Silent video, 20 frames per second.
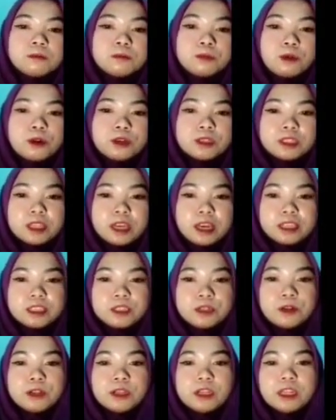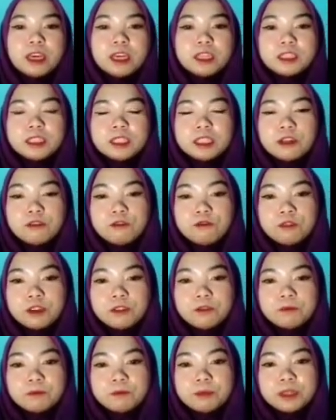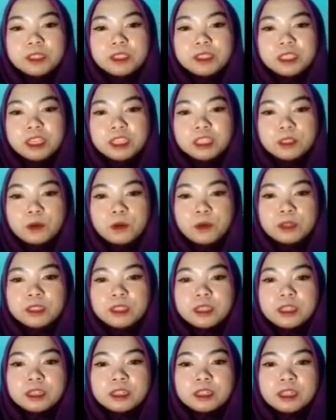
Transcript: process related with purchase order,